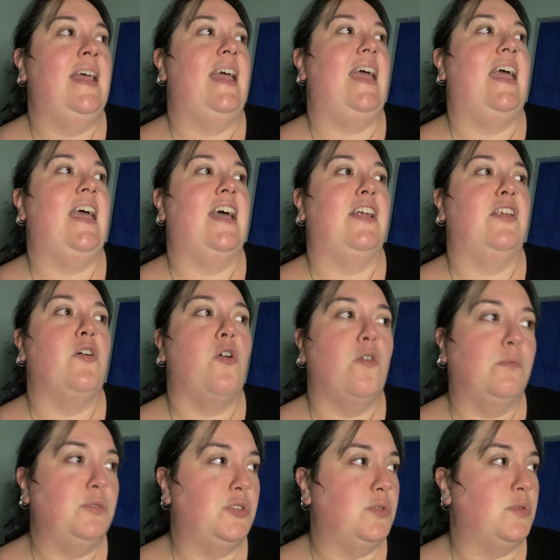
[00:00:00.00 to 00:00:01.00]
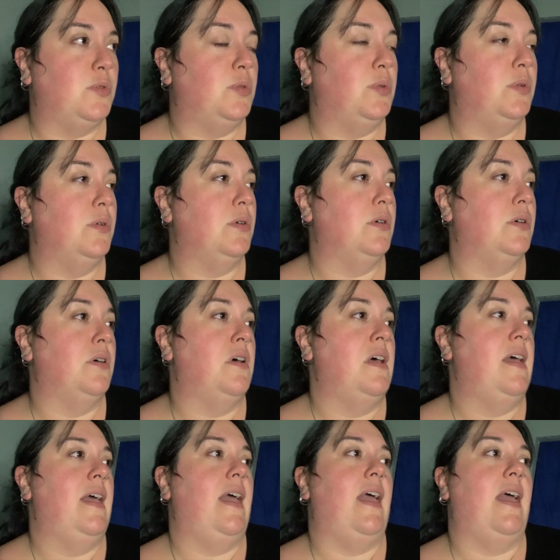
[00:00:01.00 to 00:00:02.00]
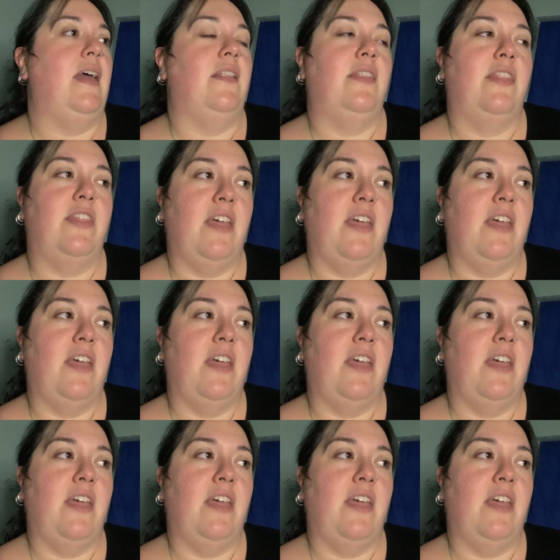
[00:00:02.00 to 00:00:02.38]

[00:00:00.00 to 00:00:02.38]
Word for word: and homeschool and